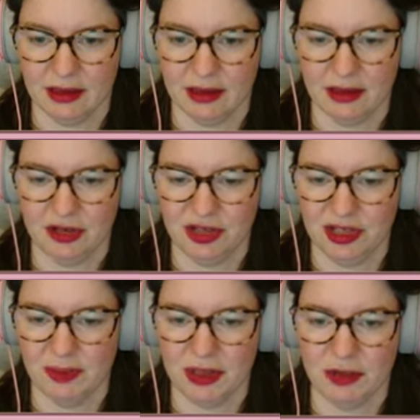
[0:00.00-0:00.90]
They're just a
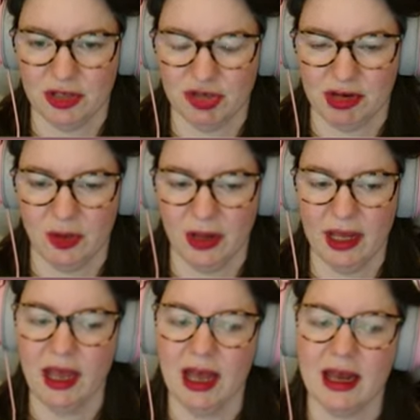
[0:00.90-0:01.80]
bit more straight away.
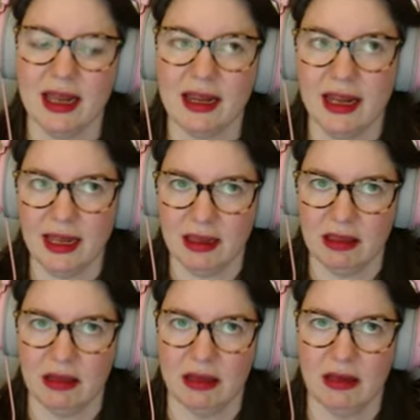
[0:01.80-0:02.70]
And I like
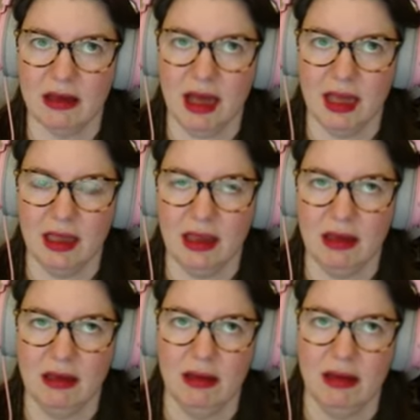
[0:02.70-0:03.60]
that I
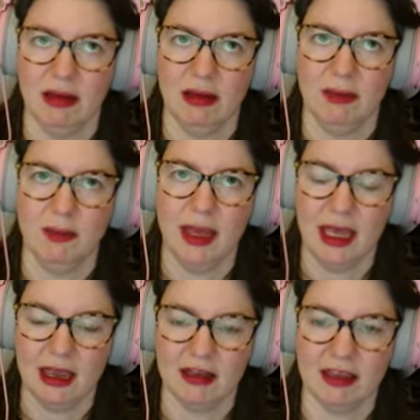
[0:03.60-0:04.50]

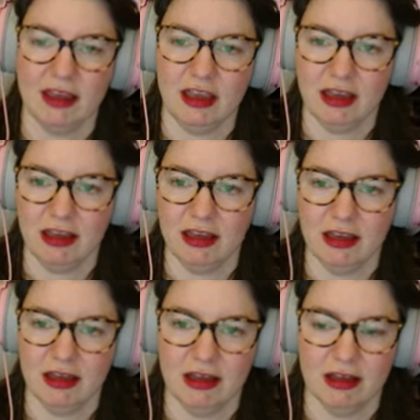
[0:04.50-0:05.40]
make the
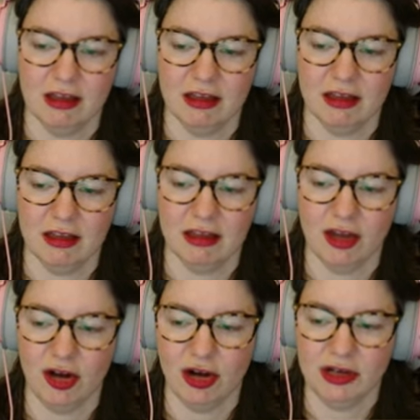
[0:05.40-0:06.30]

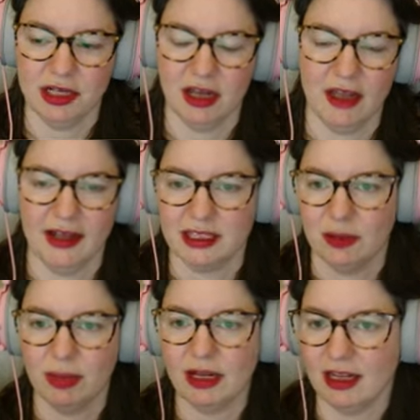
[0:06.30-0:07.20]
order, and that's
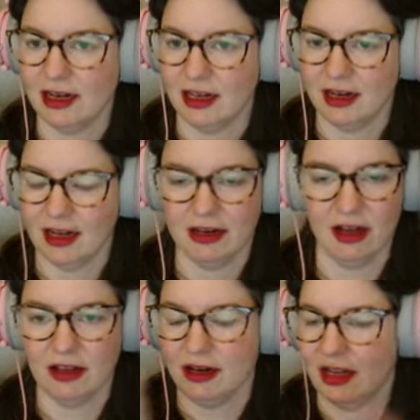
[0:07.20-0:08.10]
completely like
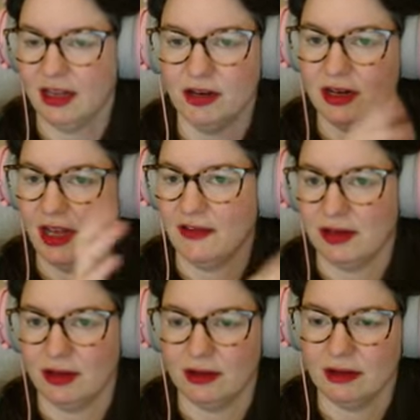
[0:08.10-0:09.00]
not like you don't have
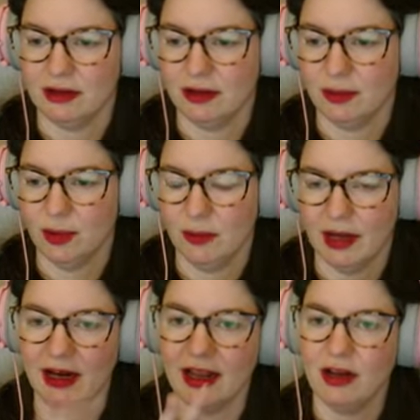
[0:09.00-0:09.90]
to worry
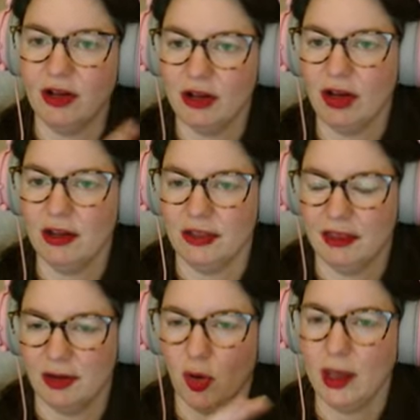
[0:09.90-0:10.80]
about like all
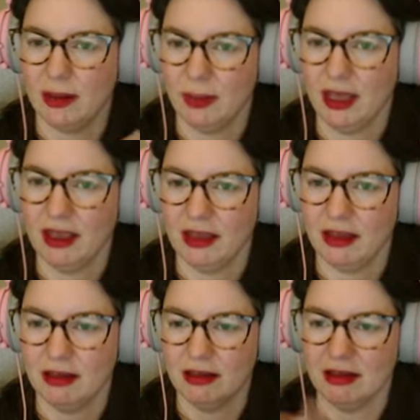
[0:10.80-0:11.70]
the quick bit
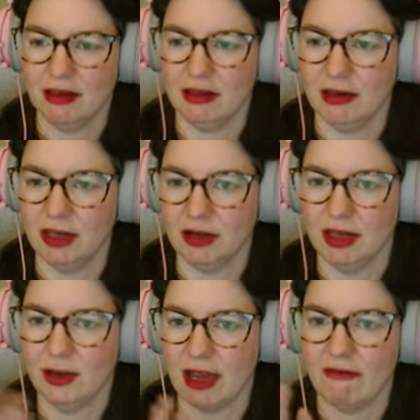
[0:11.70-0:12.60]
you
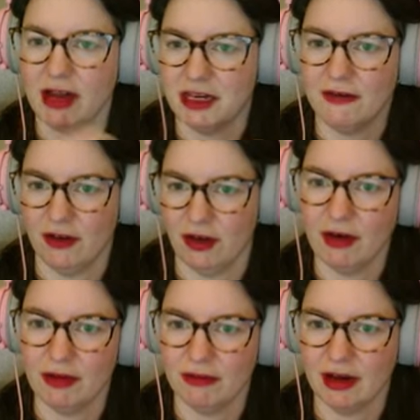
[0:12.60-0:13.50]
get ready
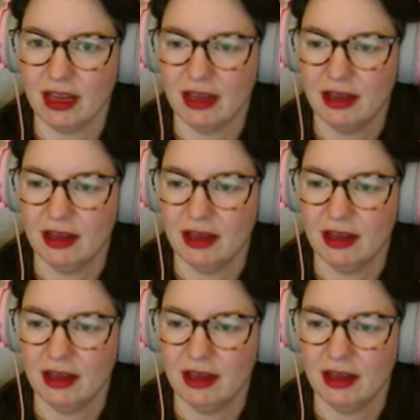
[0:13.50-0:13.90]
for, right?